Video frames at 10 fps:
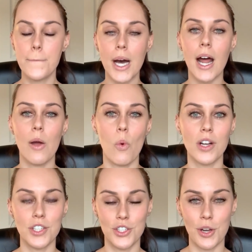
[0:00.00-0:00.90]
But I
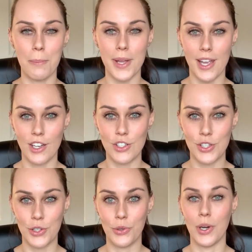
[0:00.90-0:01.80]
want to jump
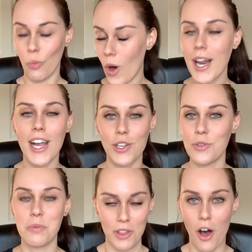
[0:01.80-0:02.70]
into what I
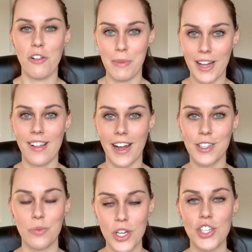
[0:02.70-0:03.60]
use with all of my
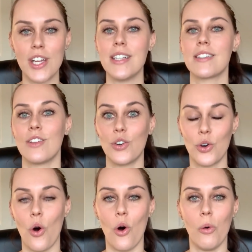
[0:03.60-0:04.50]
clients, which is the
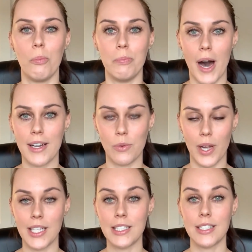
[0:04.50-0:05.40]
goal body
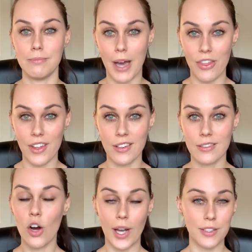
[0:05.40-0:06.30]
weight
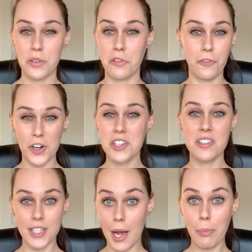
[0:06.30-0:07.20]
method. Okay, so the
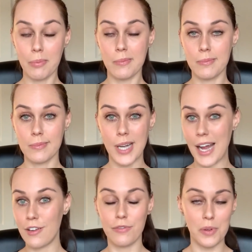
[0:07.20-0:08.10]
first step,
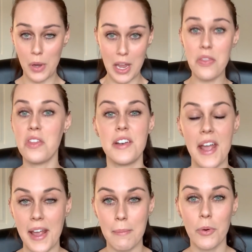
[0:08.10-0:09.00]
kind of in the
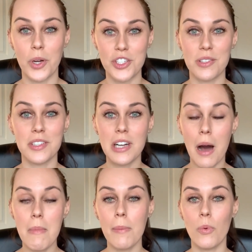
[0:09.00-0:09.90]
name, which is to
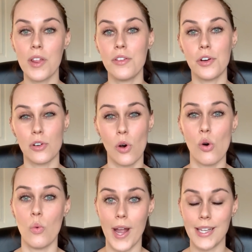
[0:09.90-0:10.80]
come up with your
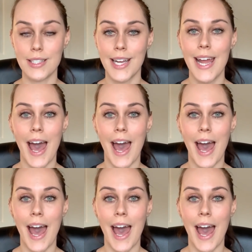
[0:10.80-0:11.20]
goal weight.